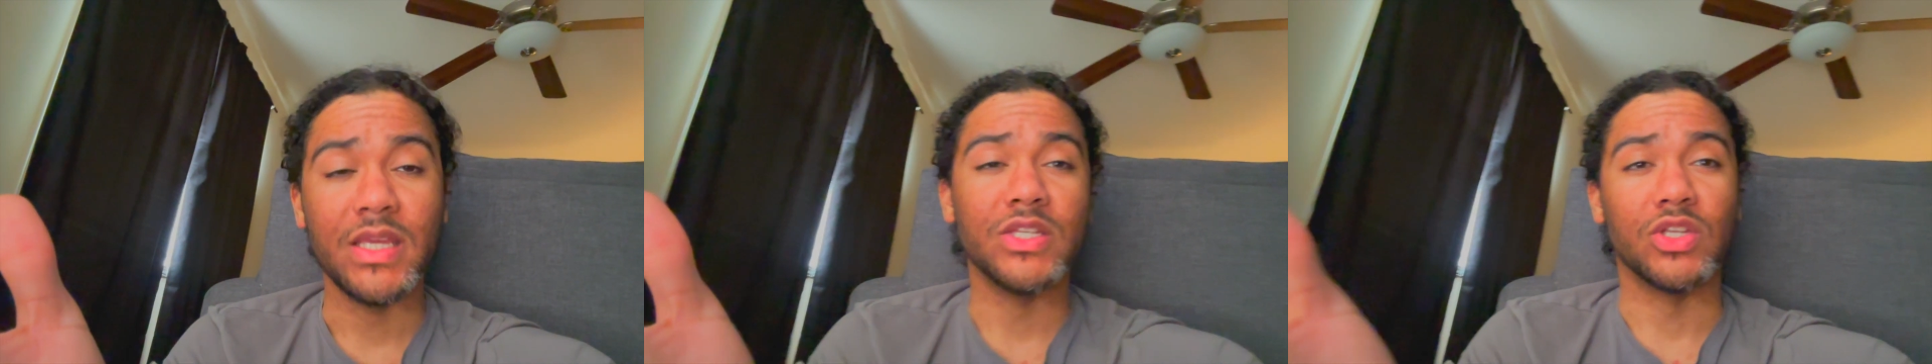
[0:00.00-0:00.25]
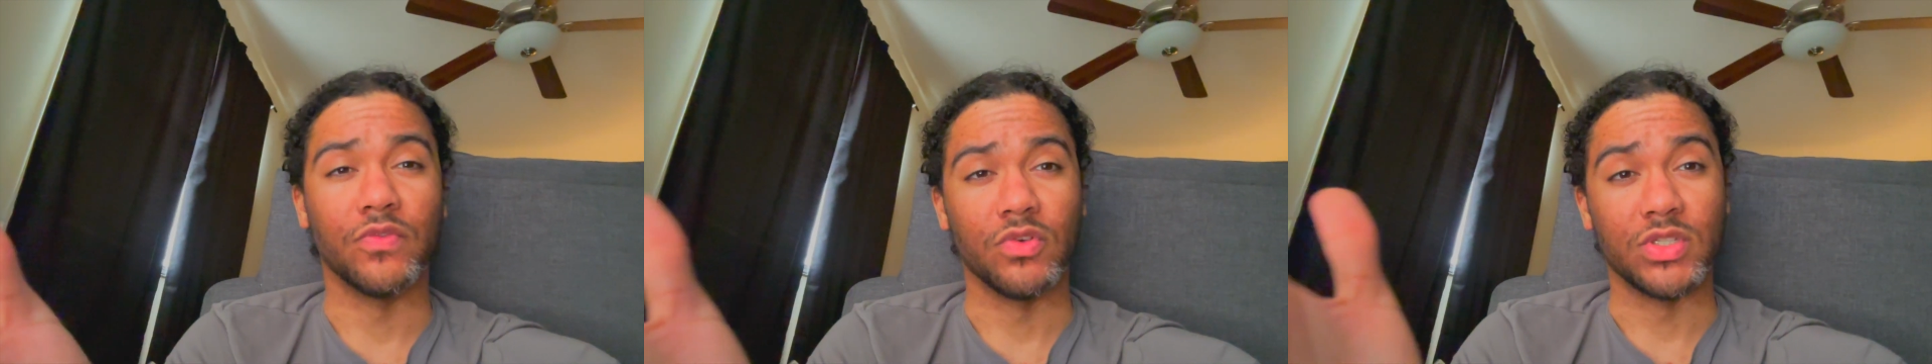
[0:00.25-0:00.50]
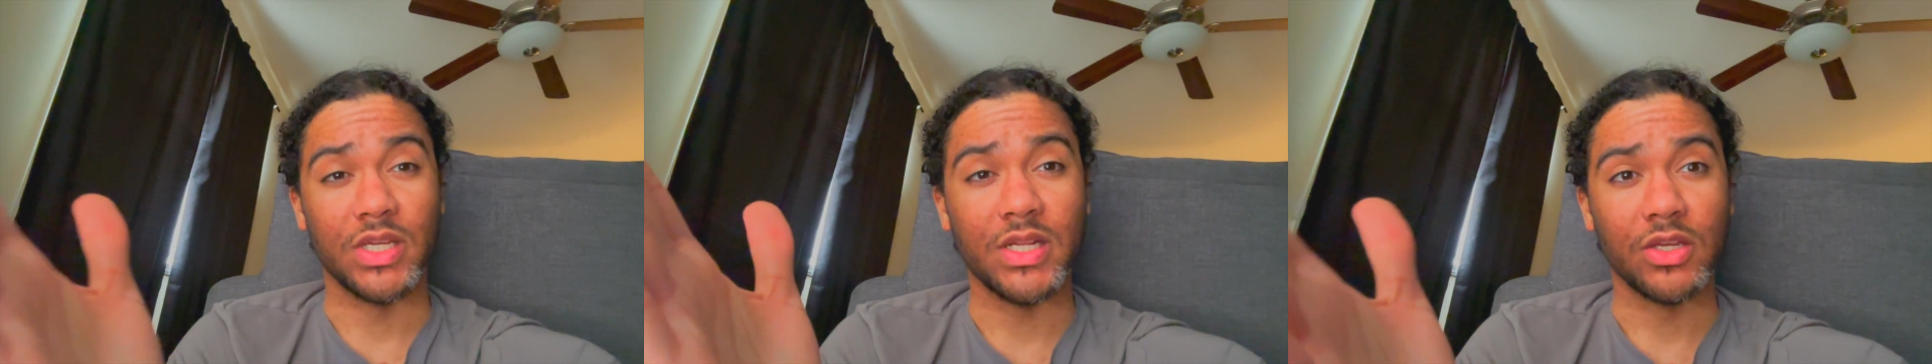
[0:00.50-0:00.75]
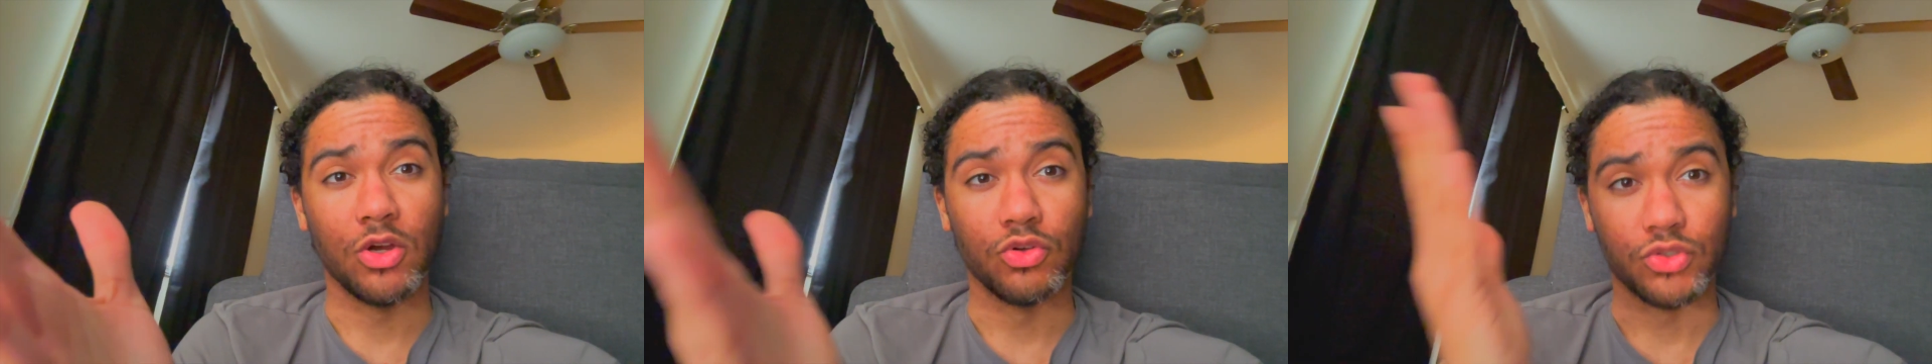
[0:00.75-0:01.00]
So if you're
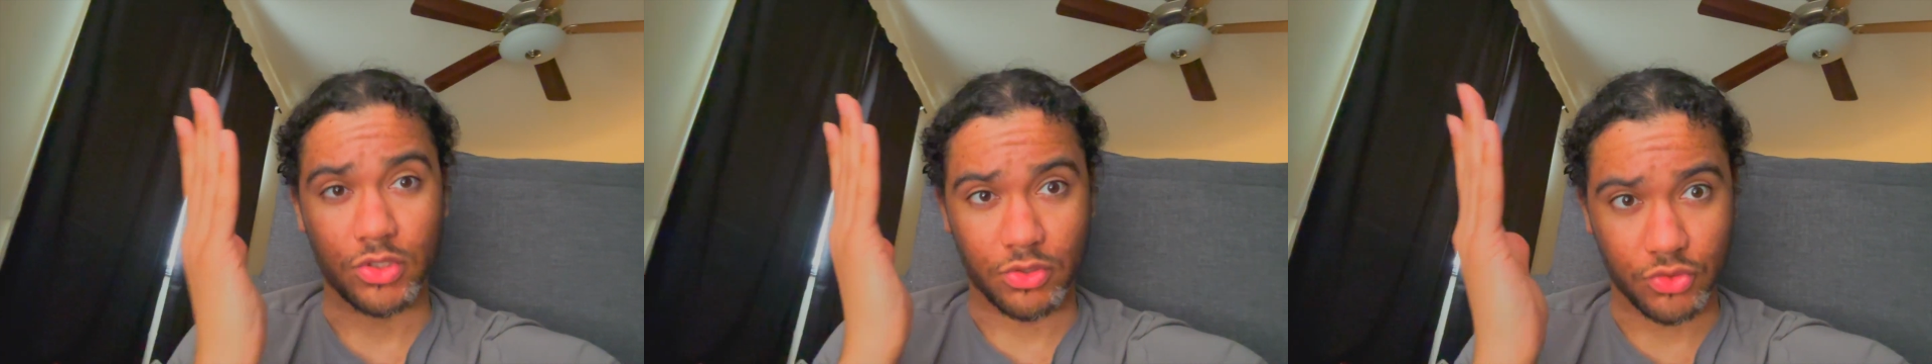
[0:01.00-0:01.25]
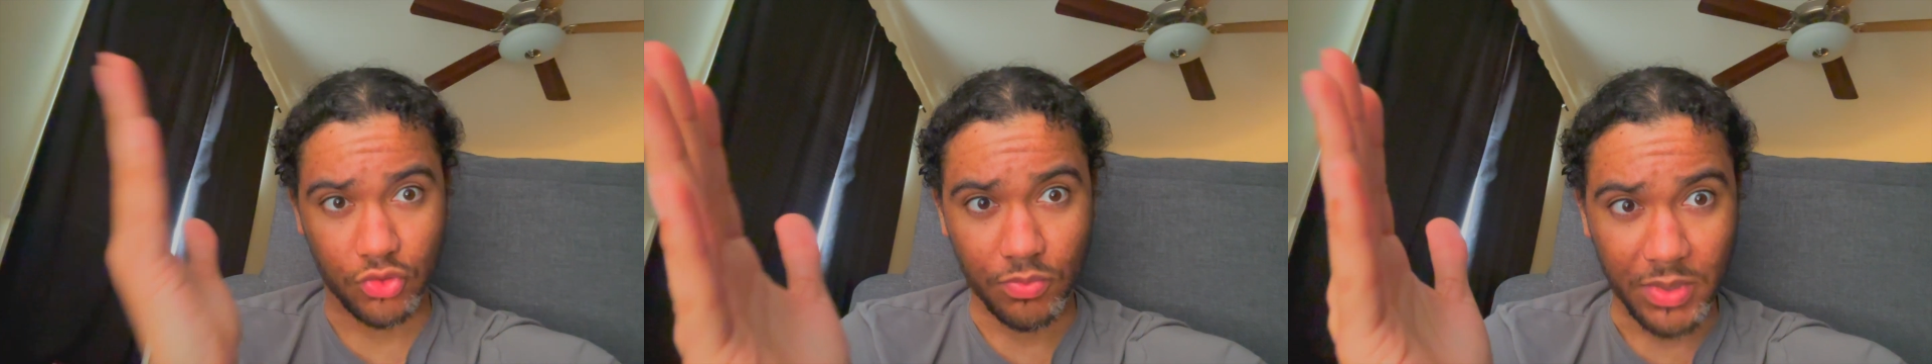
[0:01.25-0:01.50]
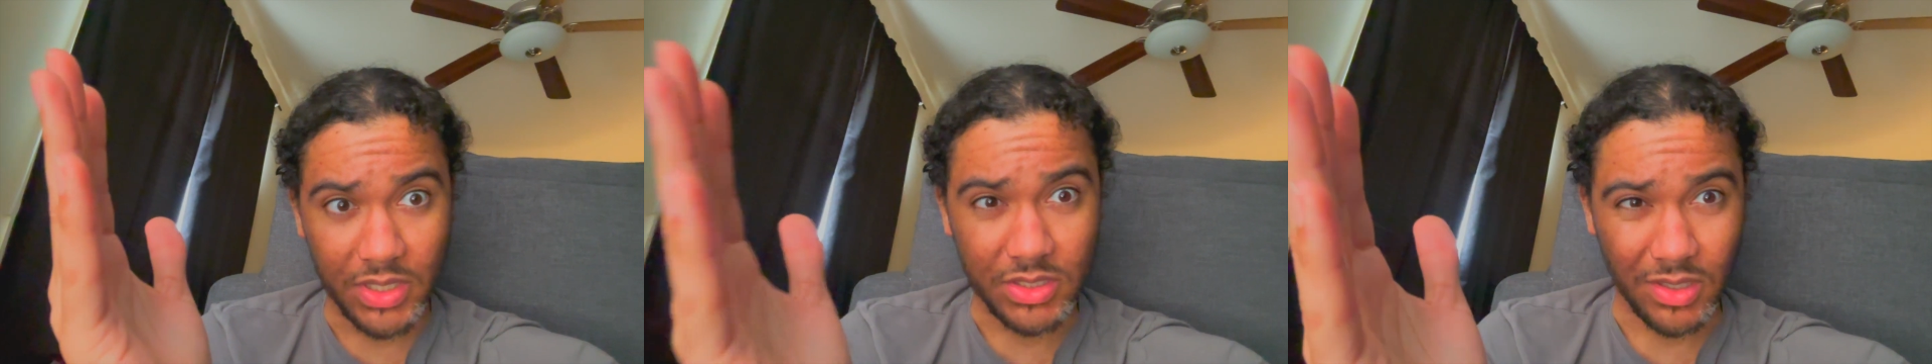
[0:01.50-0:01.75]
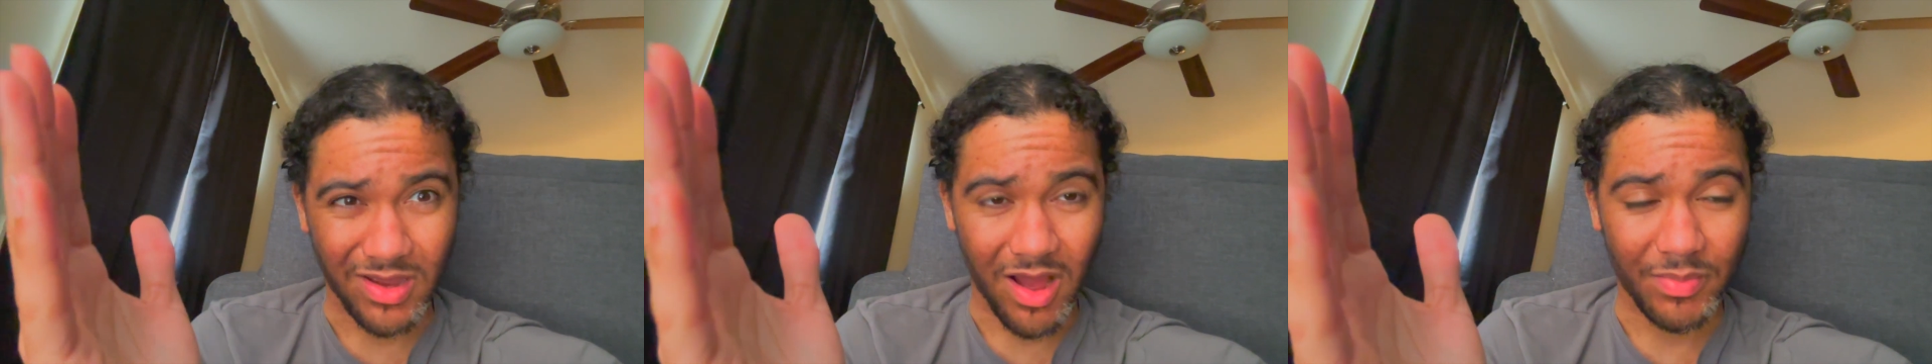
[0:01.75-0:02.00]
setting goals that are too big to
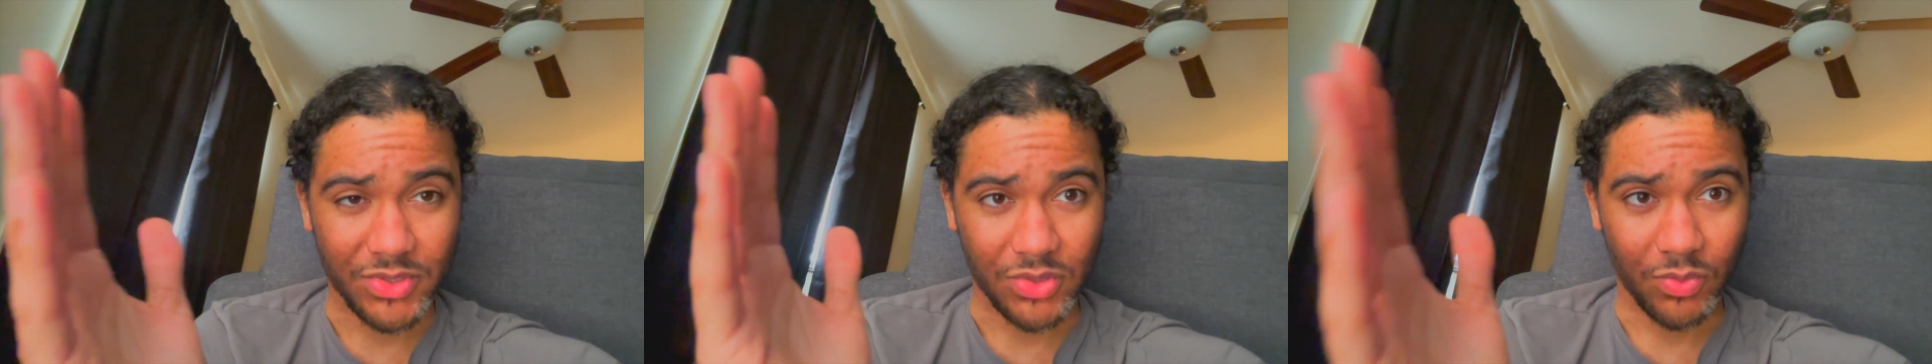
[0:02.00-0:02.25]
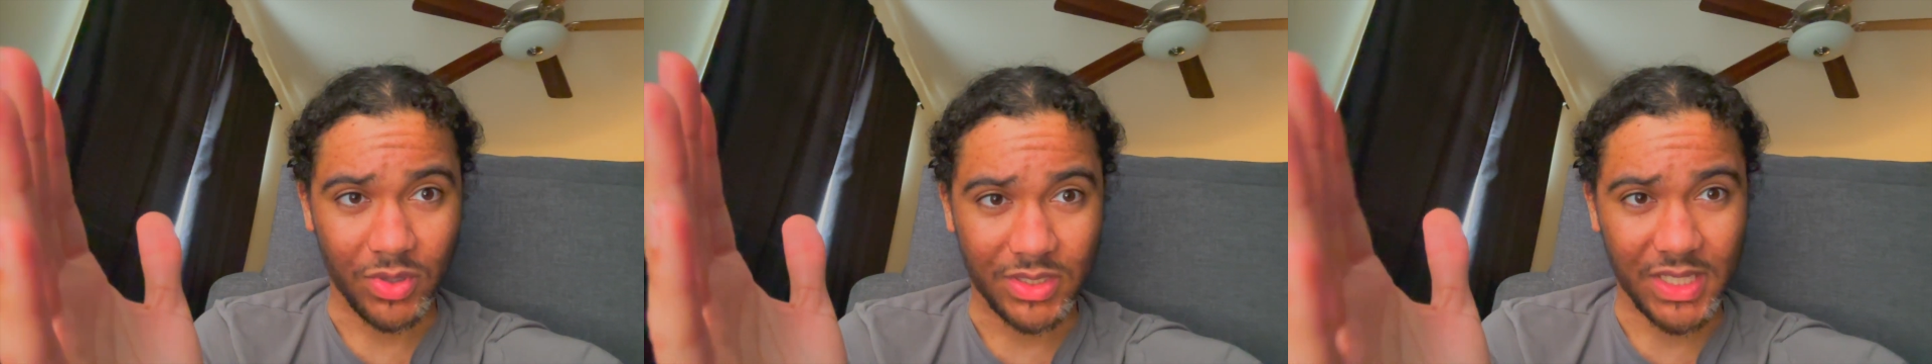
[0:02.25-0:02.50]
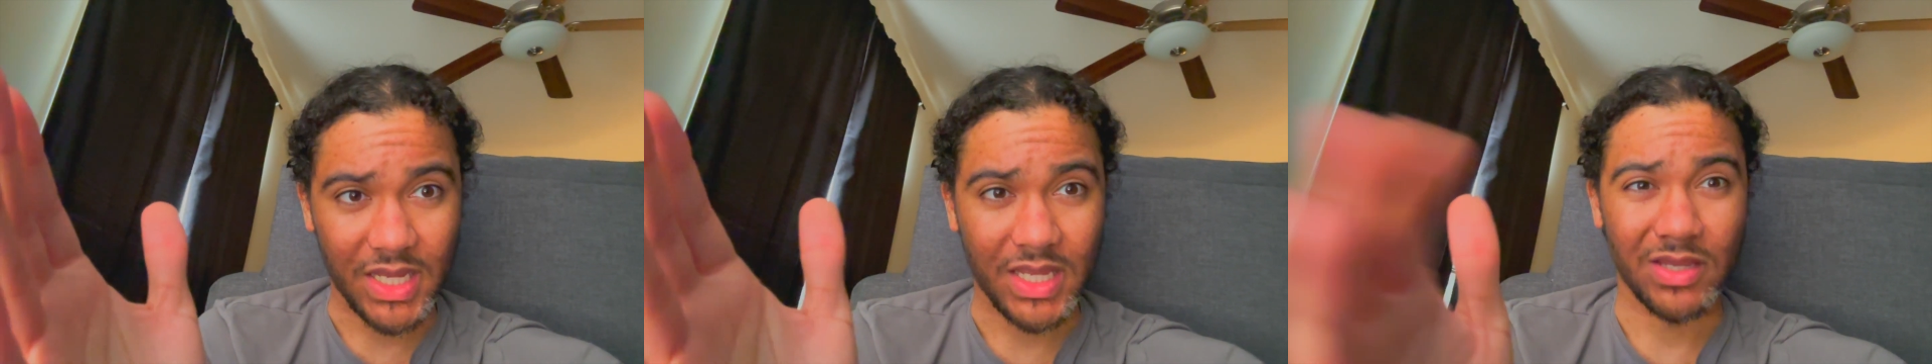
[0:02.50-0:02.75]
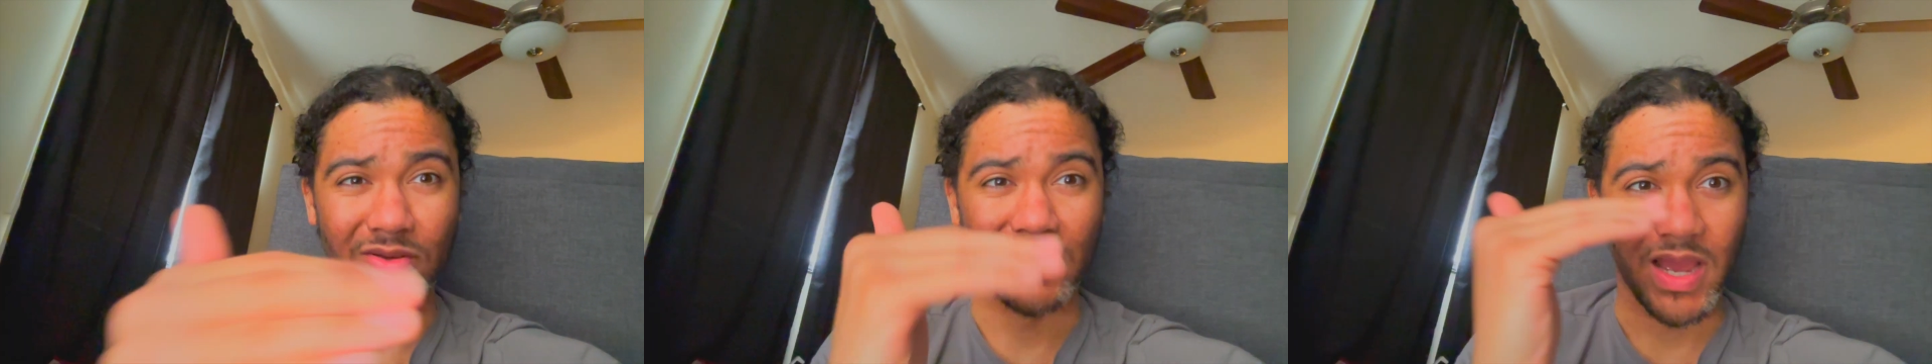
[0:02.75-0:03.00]
accomplish in one day and
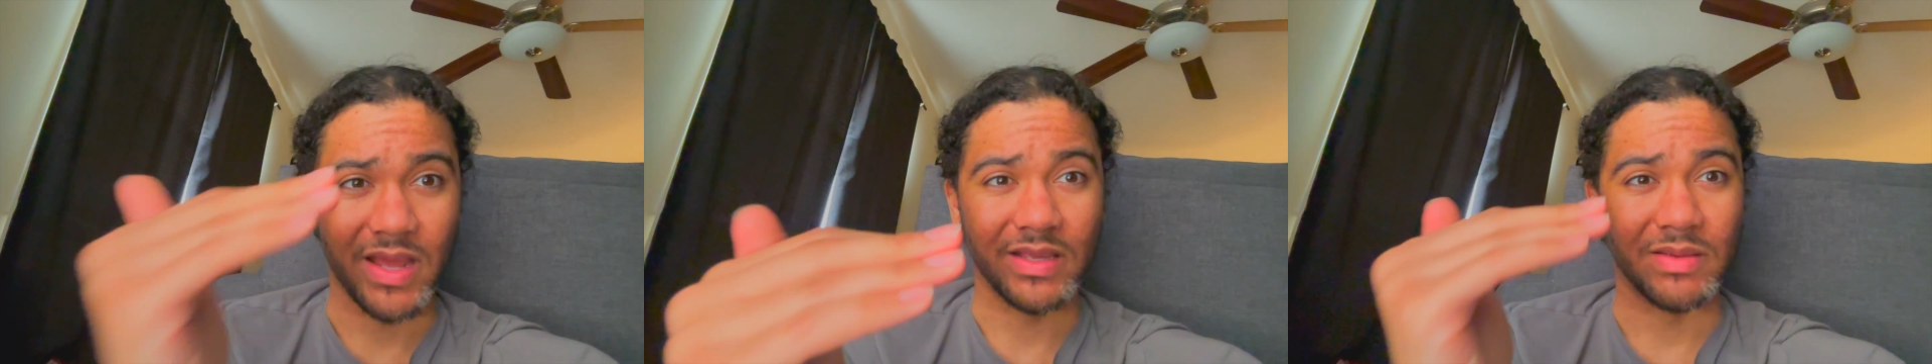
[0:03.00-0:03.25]
you're not